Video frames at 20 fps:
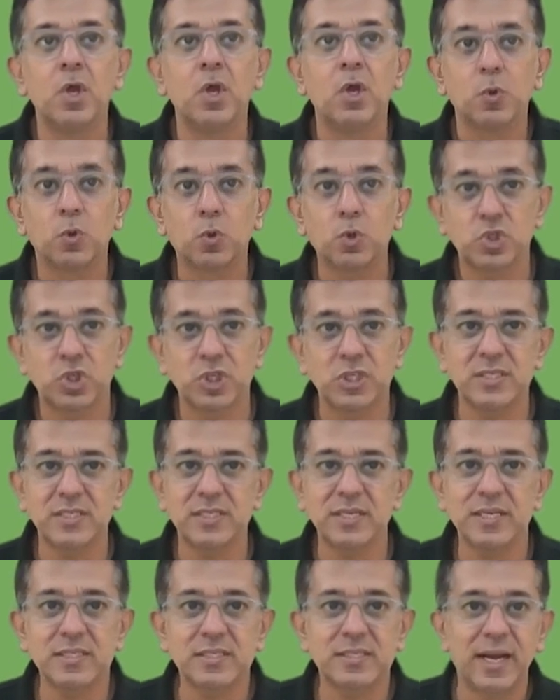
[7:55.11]
Question
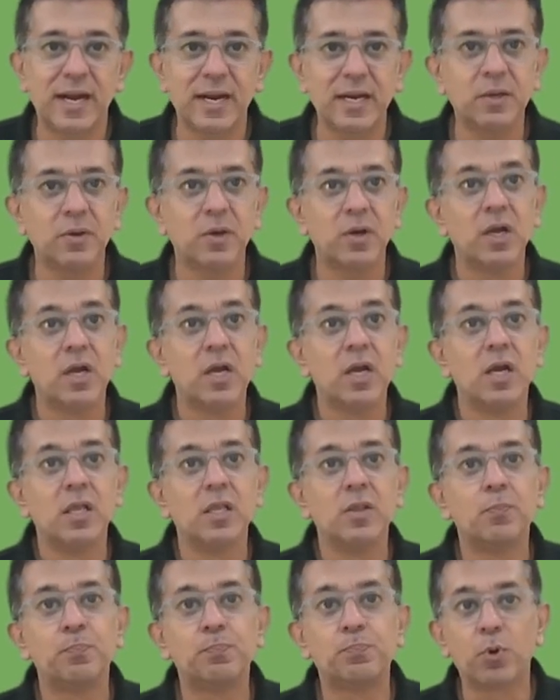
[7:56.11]
says that
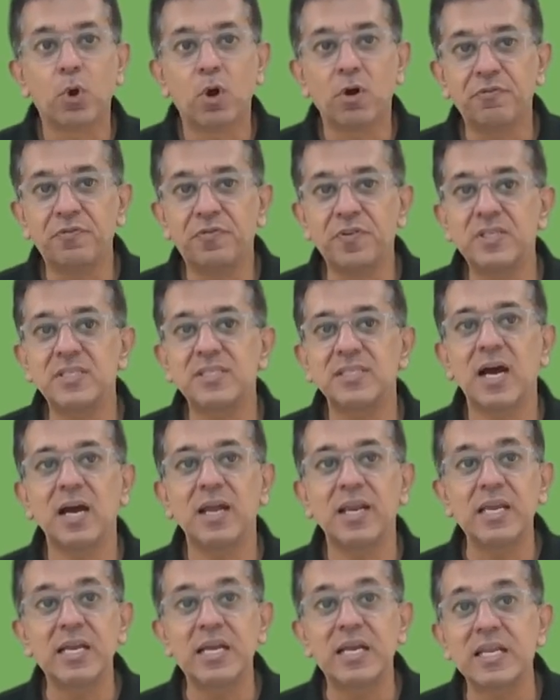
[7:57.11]
profits
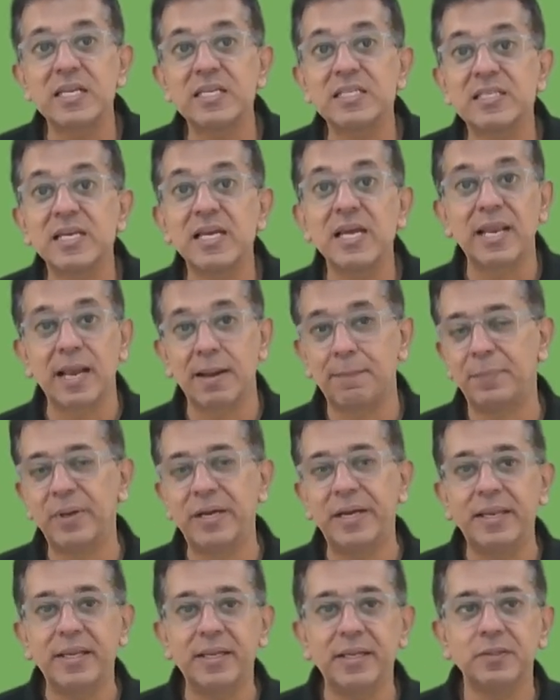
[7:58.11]
are increasing
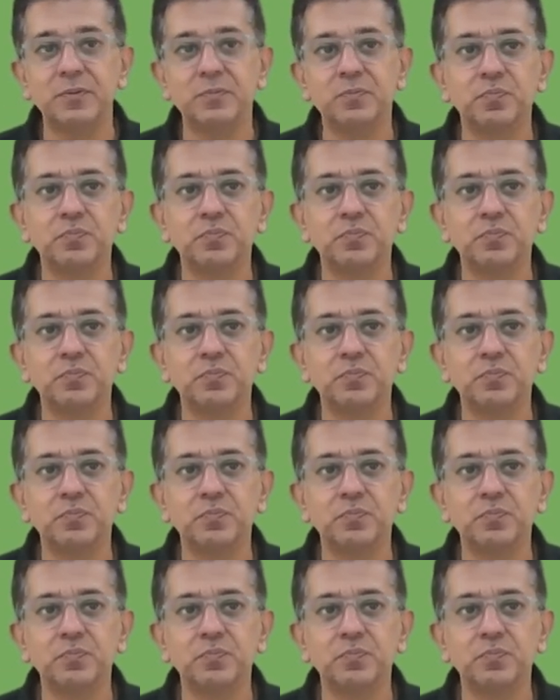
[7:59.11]
rapidly.